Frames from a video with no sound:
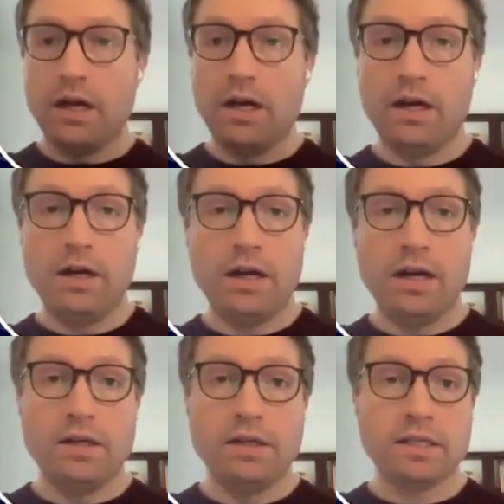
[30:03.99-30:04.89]

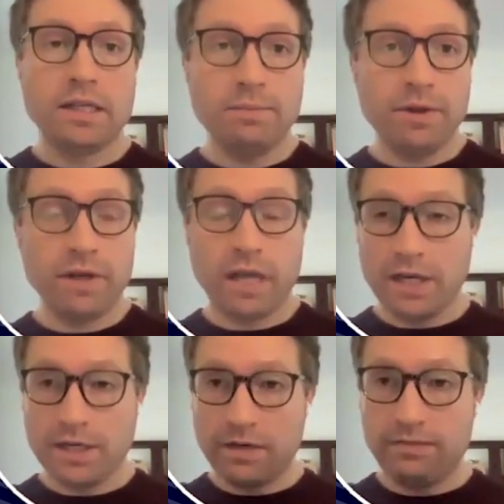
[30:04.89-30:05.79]
a
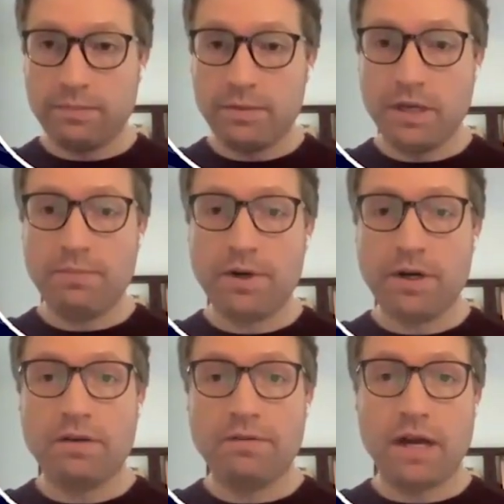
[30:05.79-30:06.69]
simplification of some
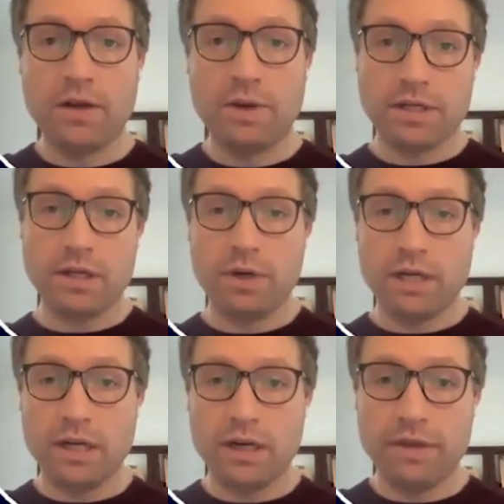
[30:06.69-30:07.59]
deeper evaluation that we
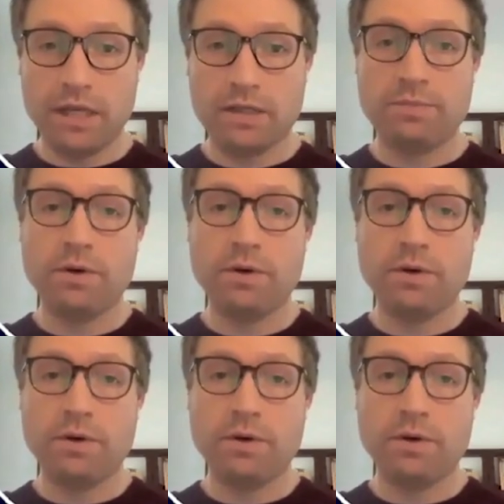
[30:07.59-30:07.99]
did of these.